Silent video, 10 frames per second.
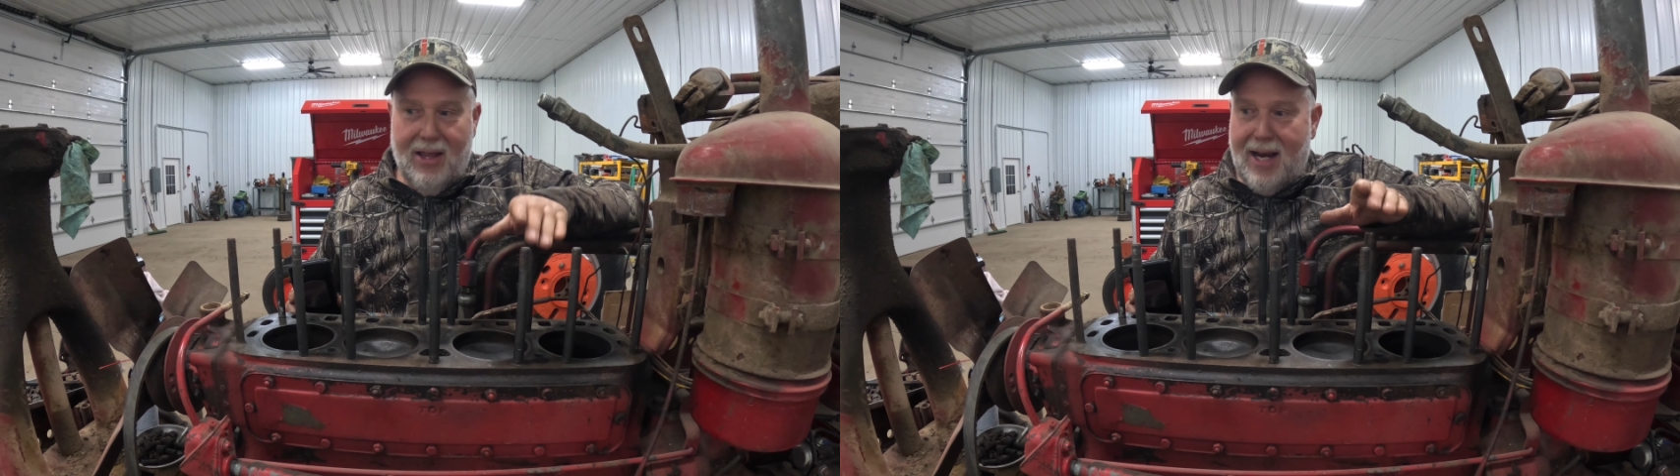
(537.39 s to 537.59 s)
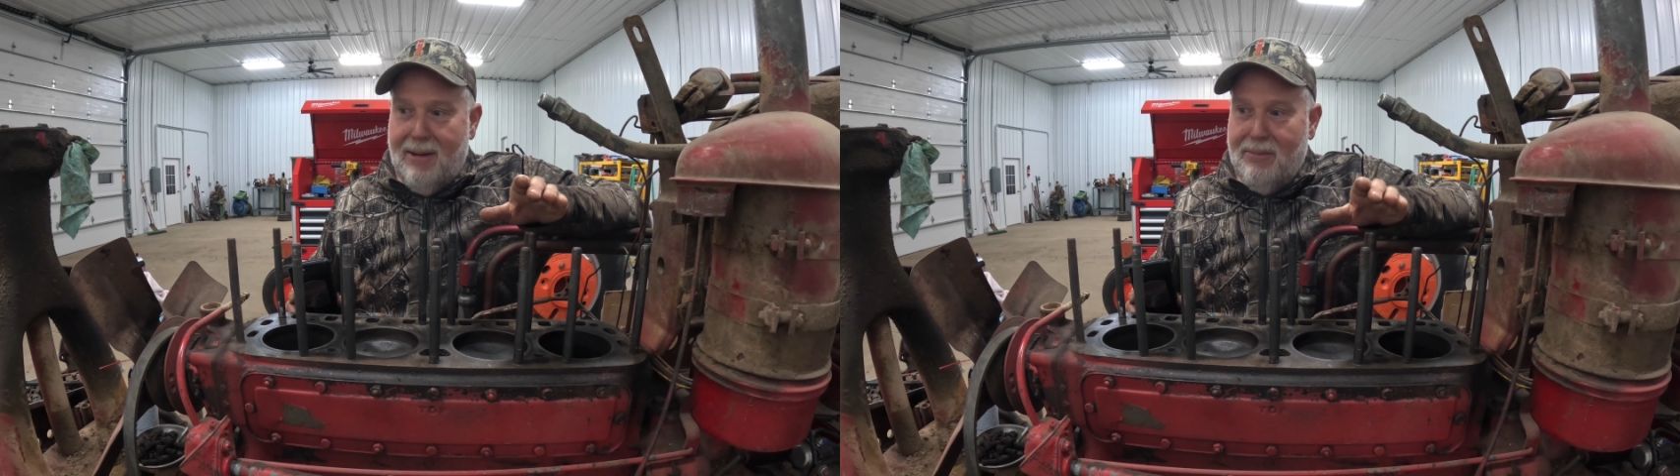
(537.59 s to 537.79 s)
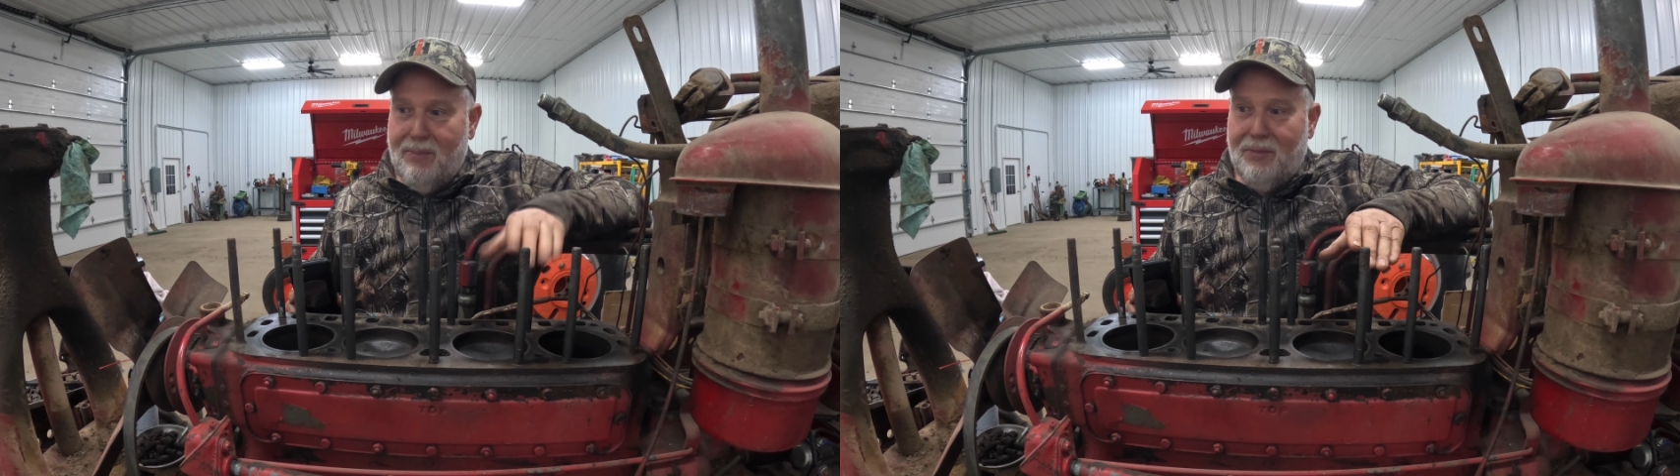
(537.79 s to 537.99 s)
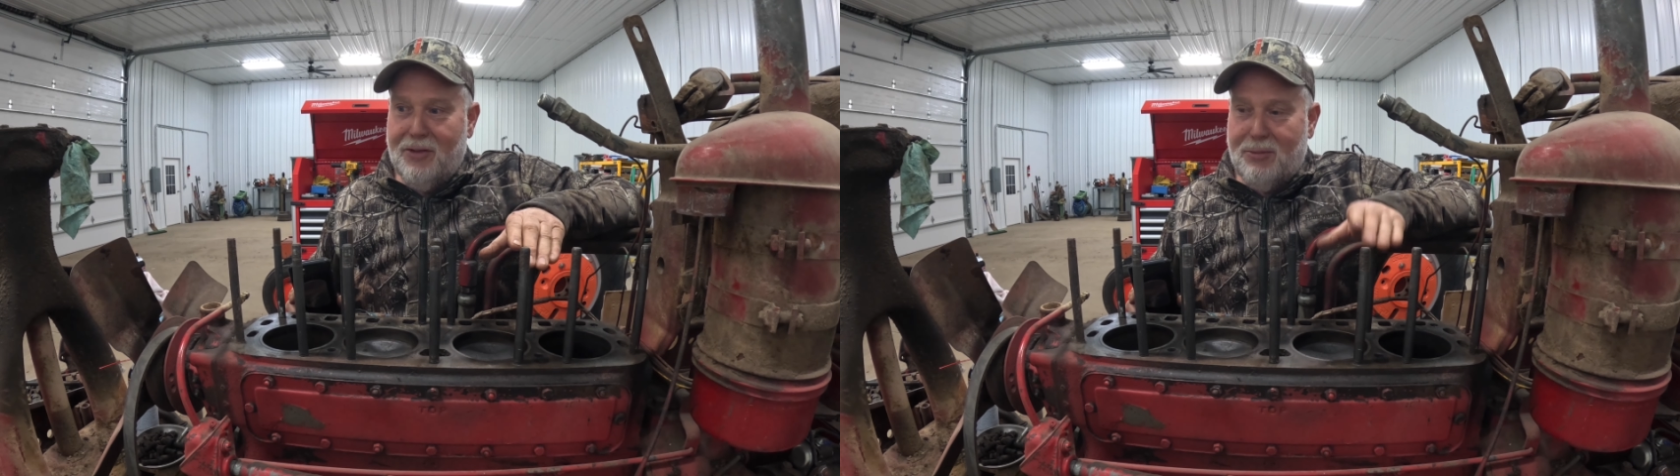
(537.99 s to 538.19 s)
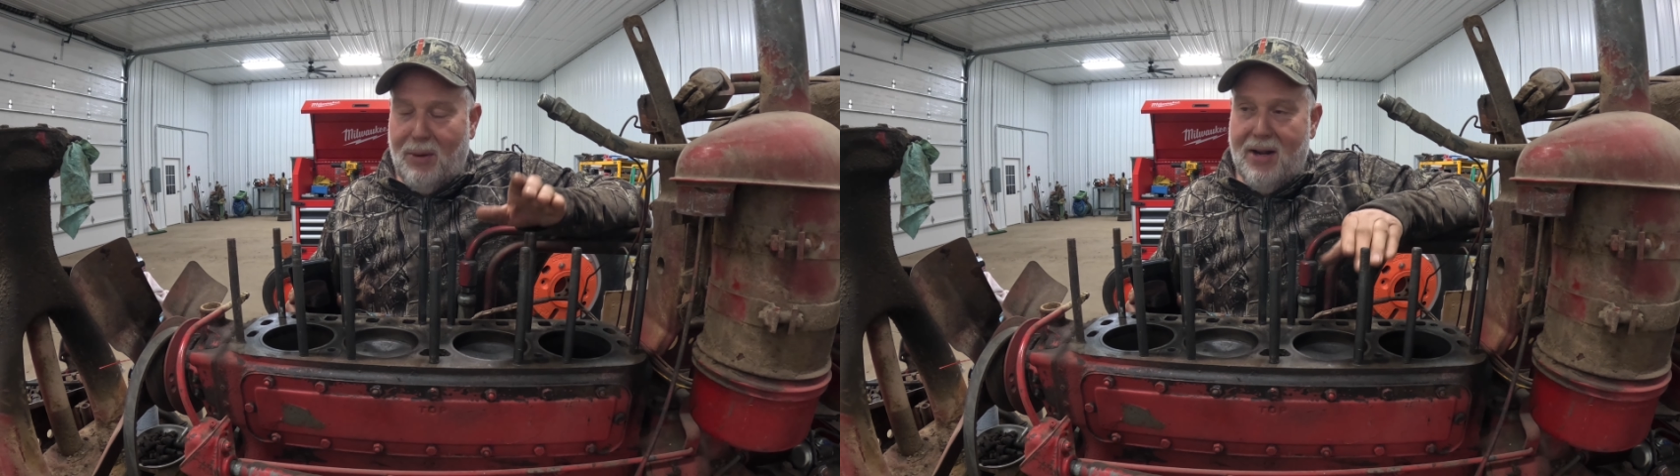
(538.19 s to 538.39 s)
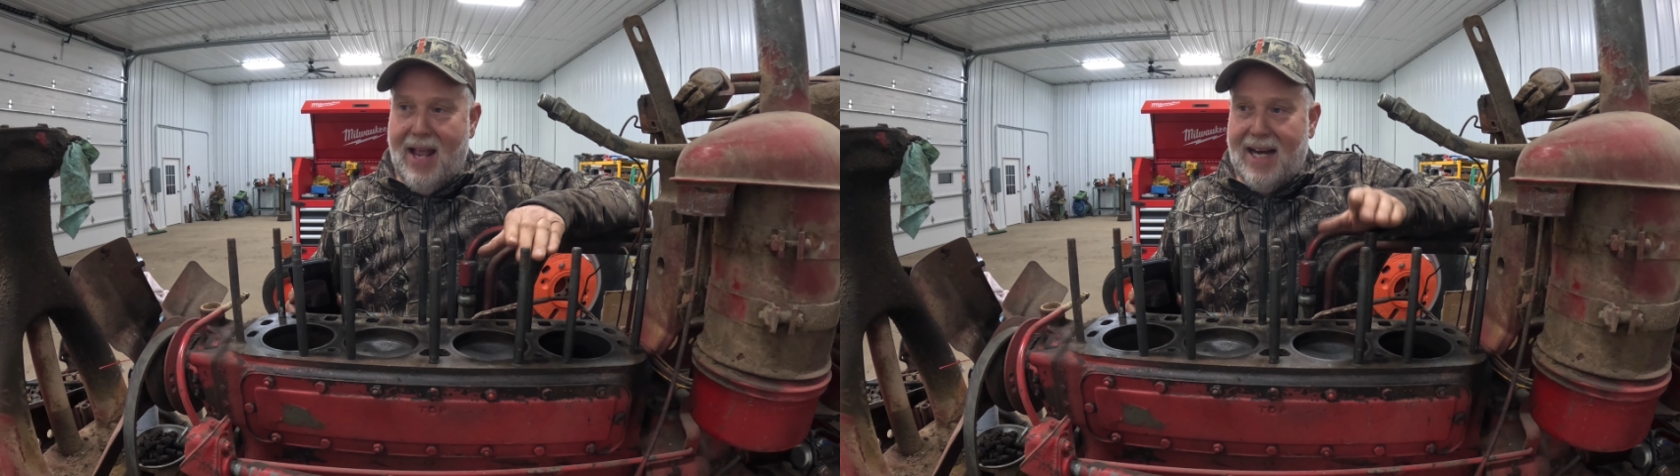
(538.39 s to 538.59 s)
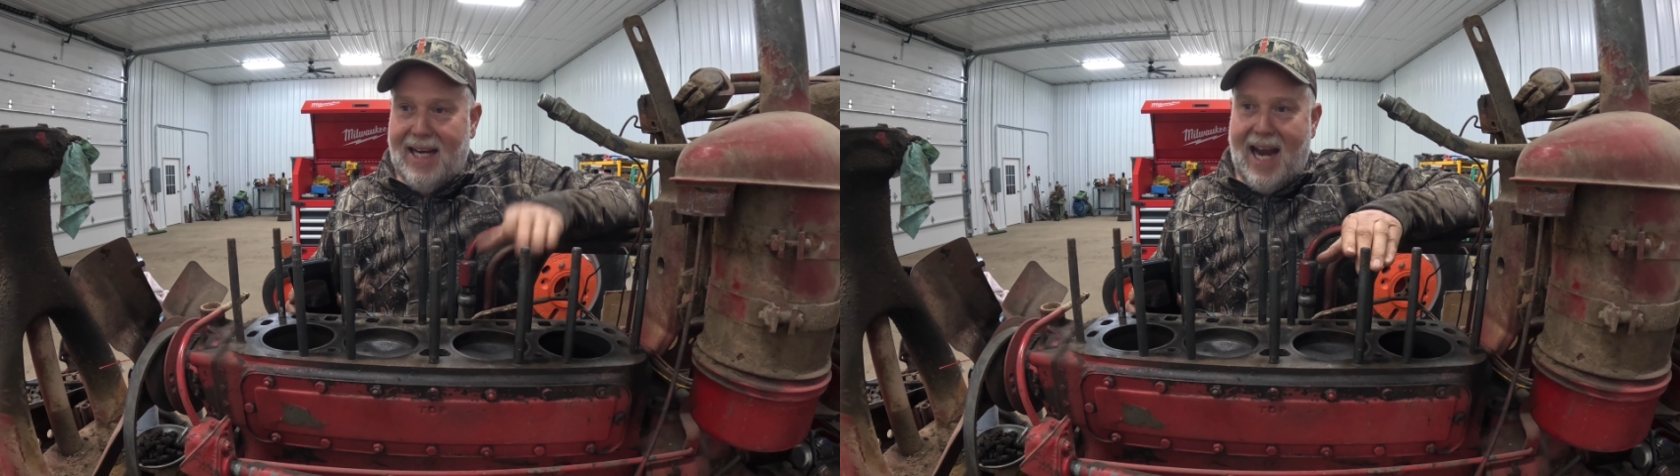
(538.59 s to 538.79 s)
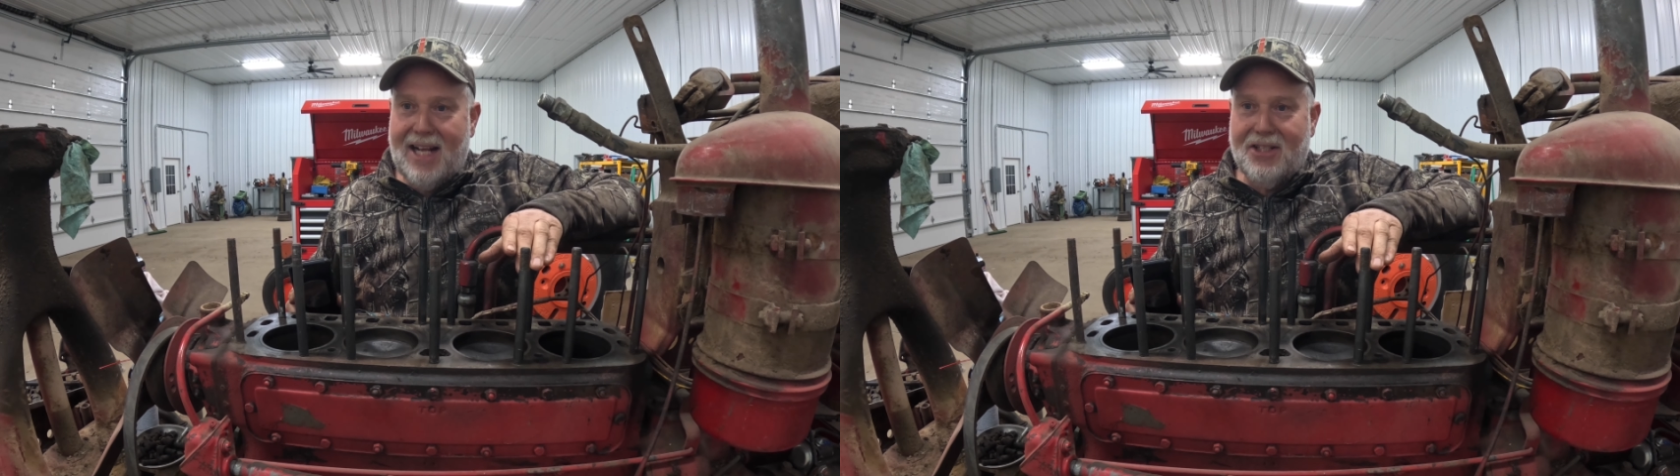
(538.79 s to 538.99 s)
that
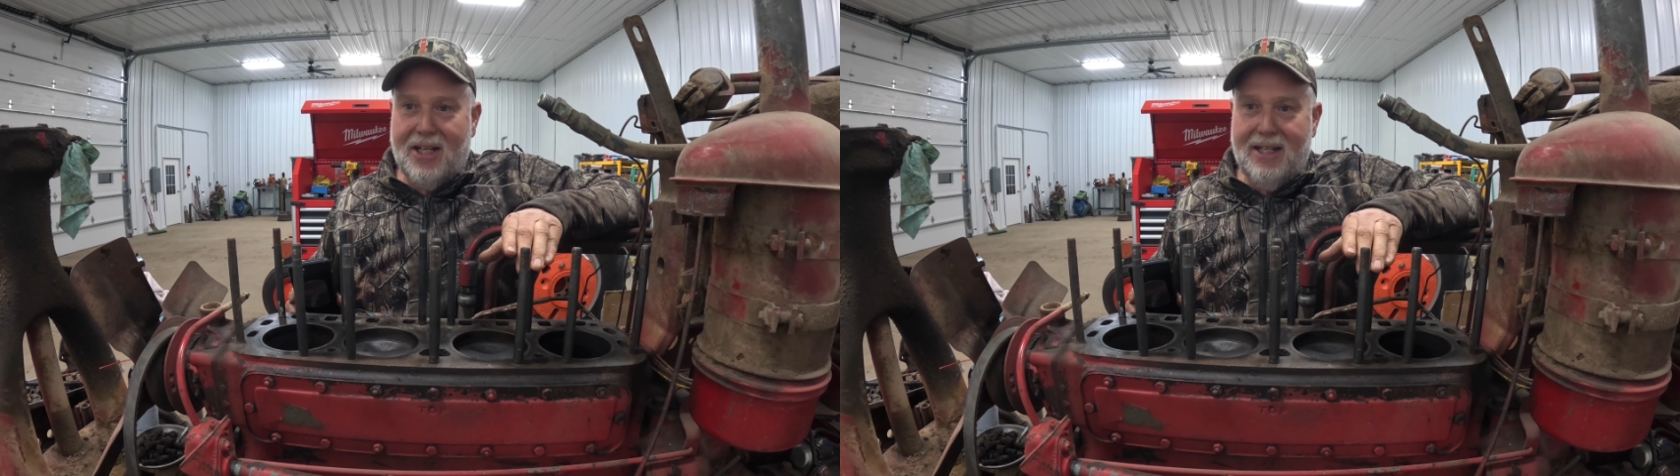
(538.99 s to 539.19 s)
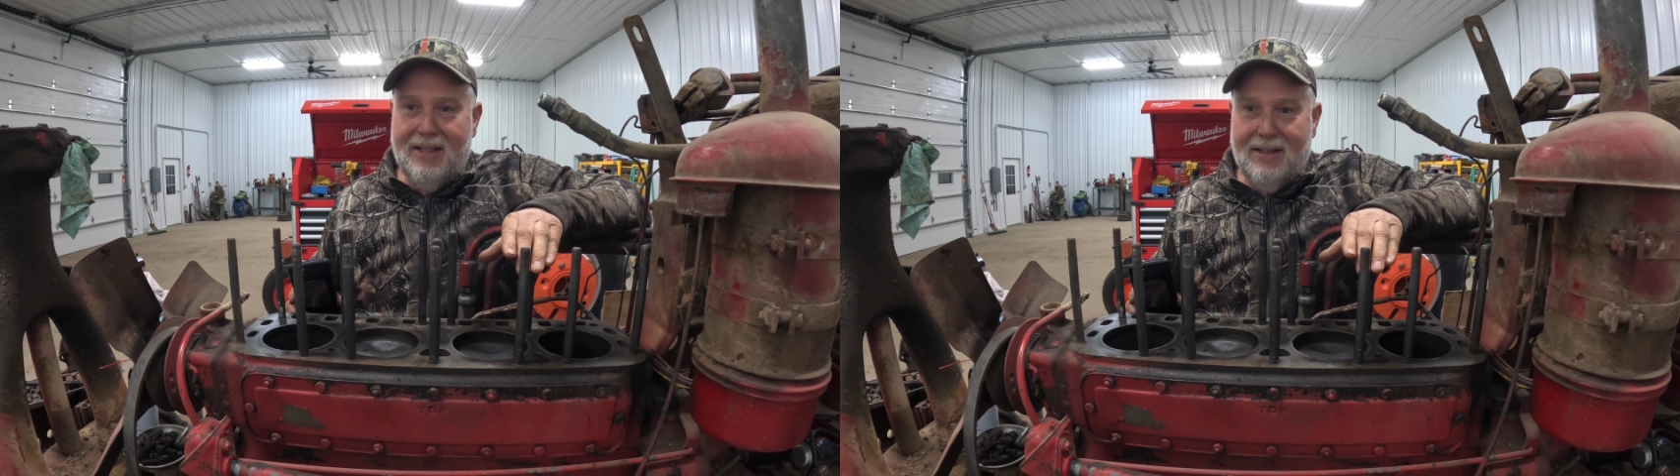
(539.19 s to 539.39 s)
gasket,